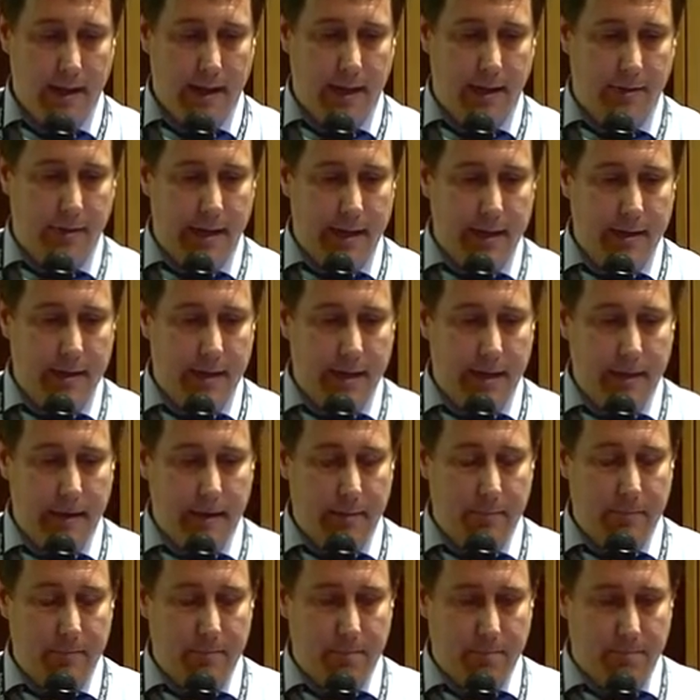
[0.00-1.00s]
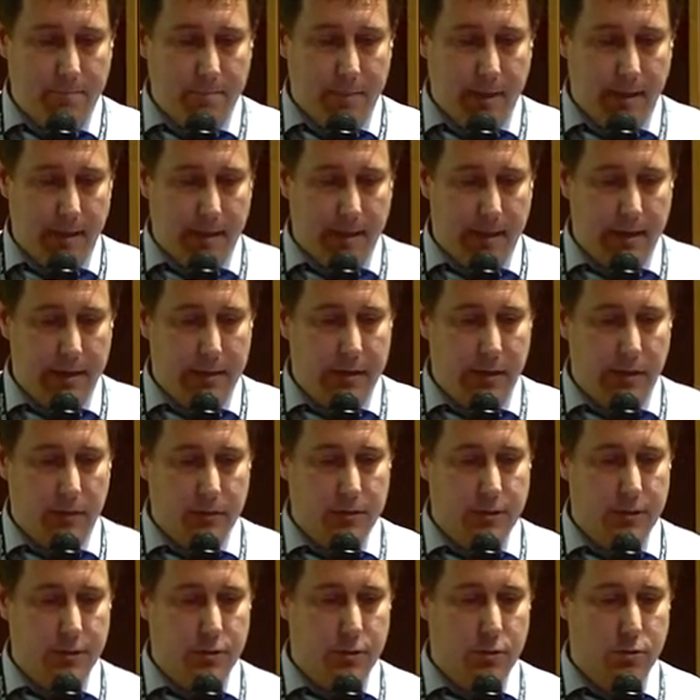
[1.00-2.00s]
And then it
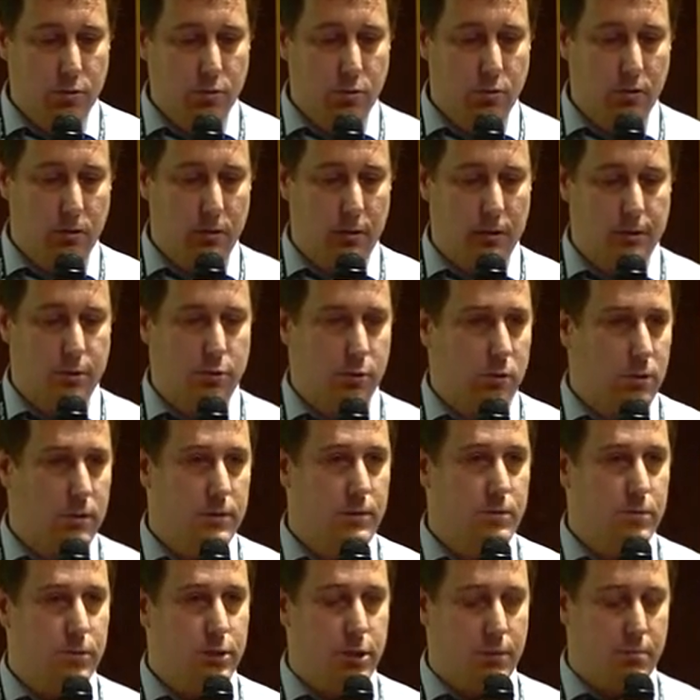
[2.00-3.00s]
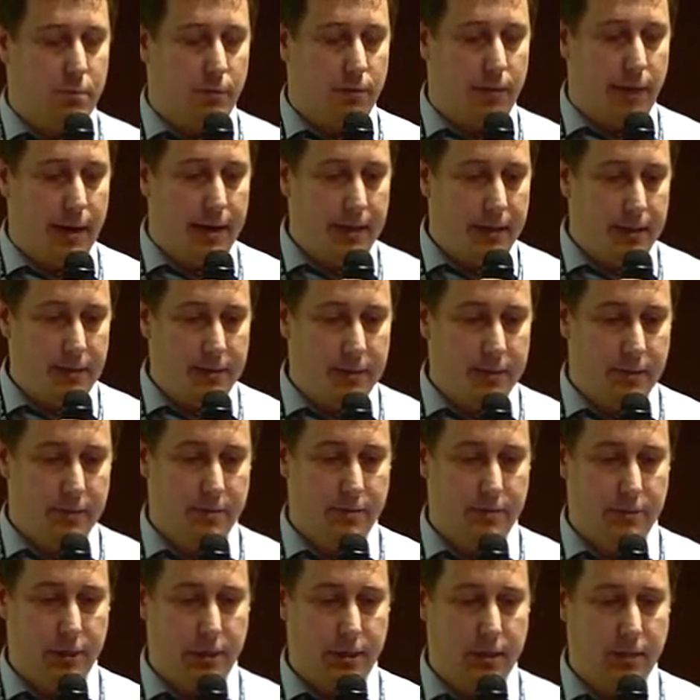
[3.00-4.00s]
goes into tools which are provided,
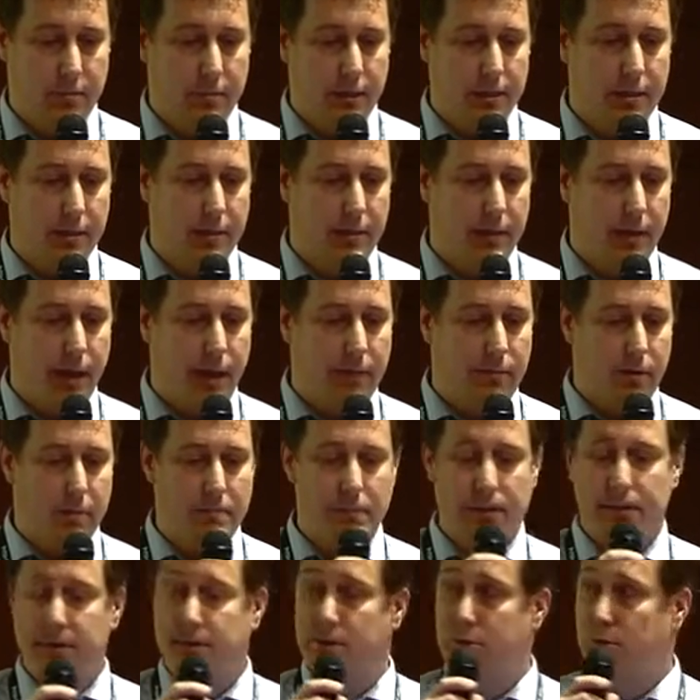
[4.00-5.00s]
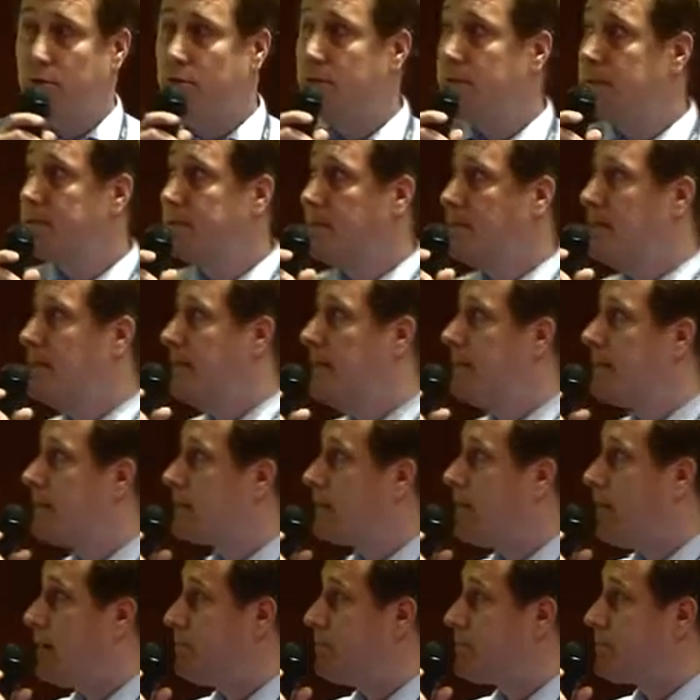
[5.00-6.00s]
JET-Emitter and Java Builder tools, and here
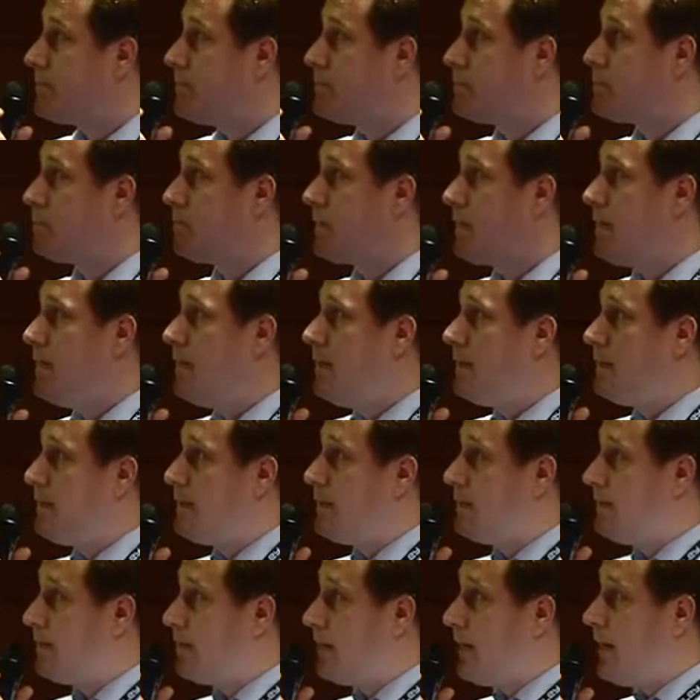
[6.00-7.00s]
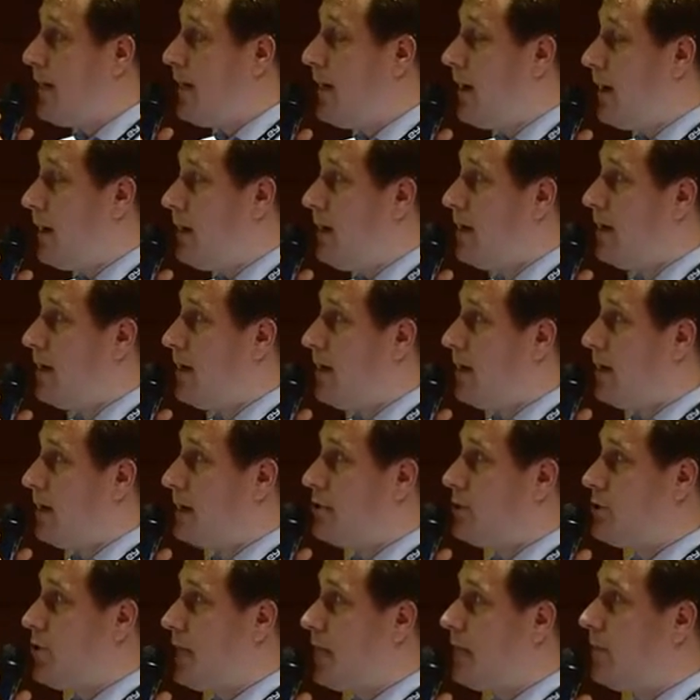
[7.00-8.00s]
comes into play that they
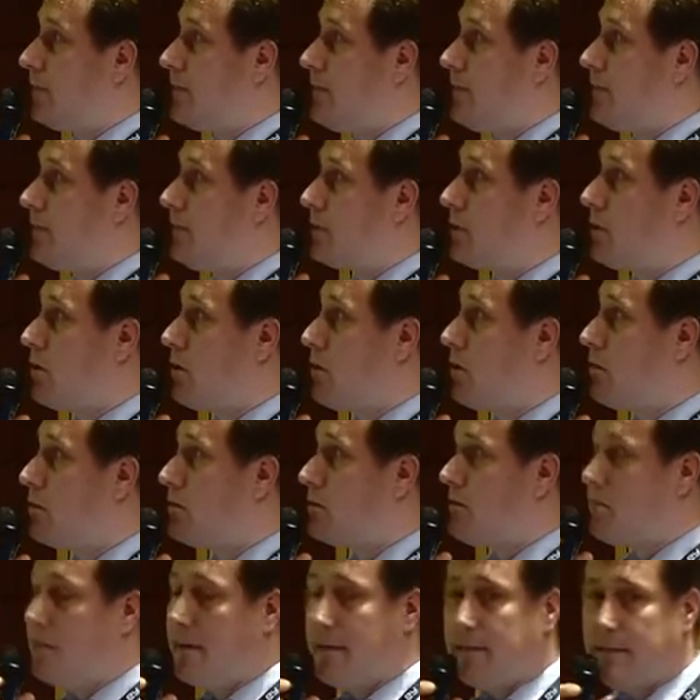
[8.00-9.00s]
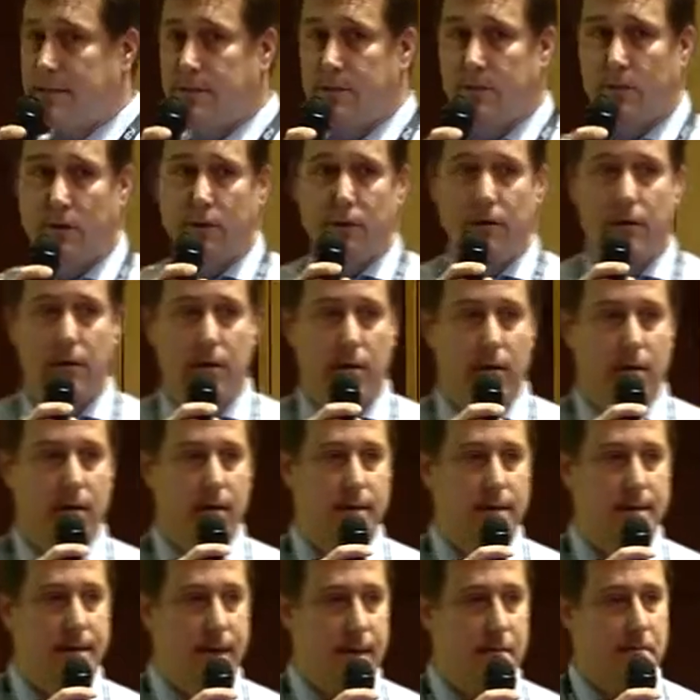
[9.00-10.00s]
generate the code based on
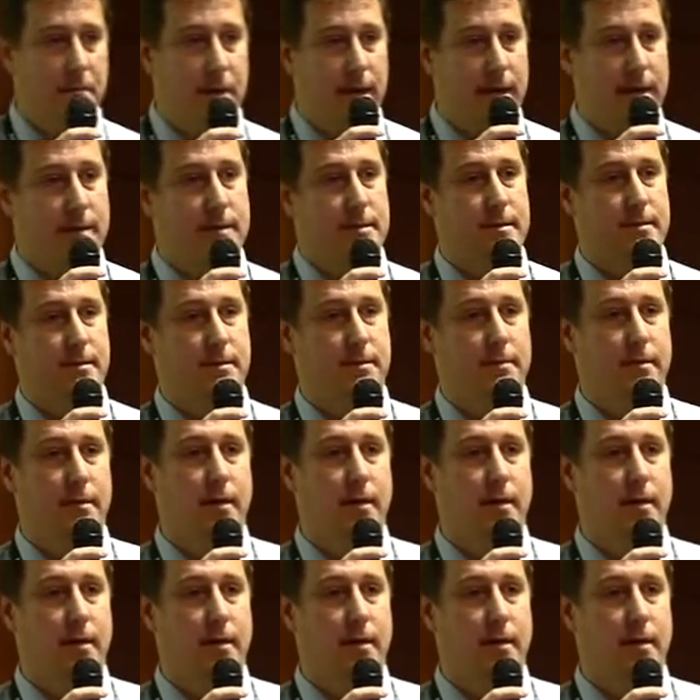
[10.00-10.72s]
templates.